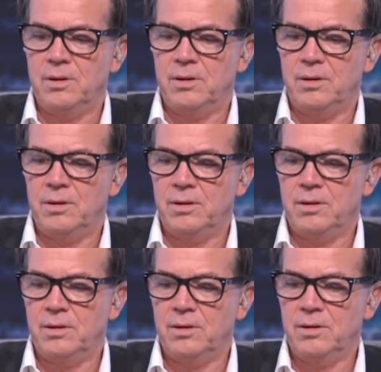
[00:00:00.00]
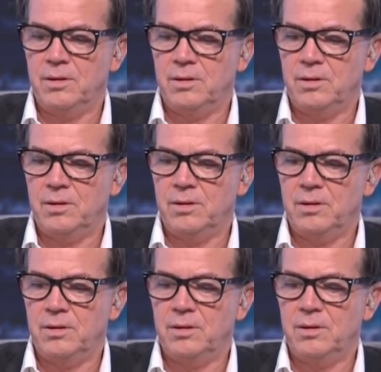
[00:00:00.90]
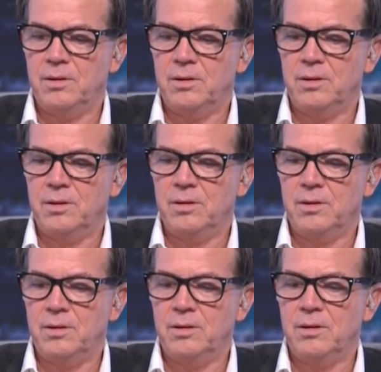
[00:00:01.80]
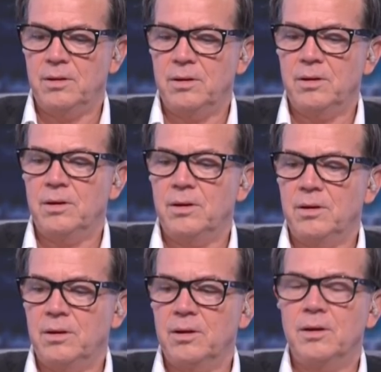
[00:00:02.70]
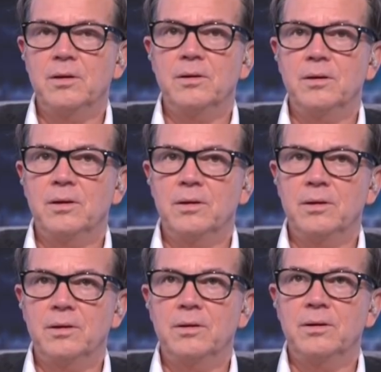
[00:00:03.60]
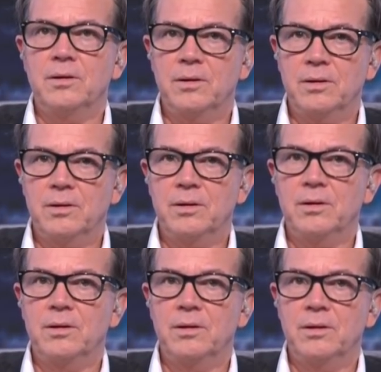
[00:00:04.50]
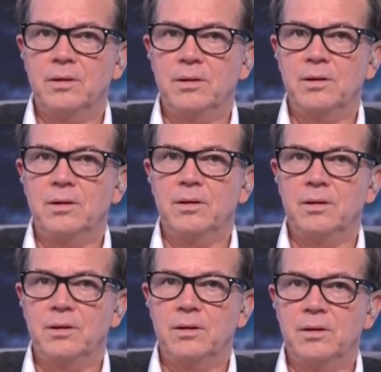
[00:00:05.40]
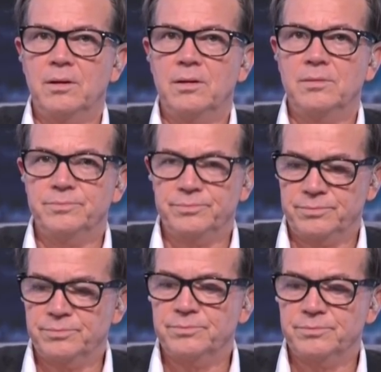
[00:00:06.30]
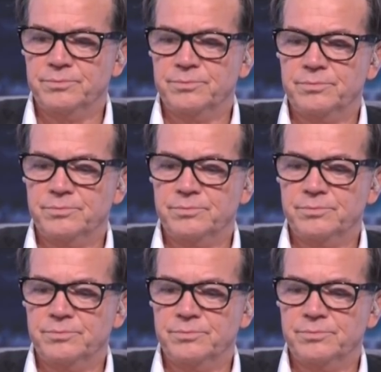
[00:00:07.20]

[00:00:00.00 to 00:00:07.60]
(silent)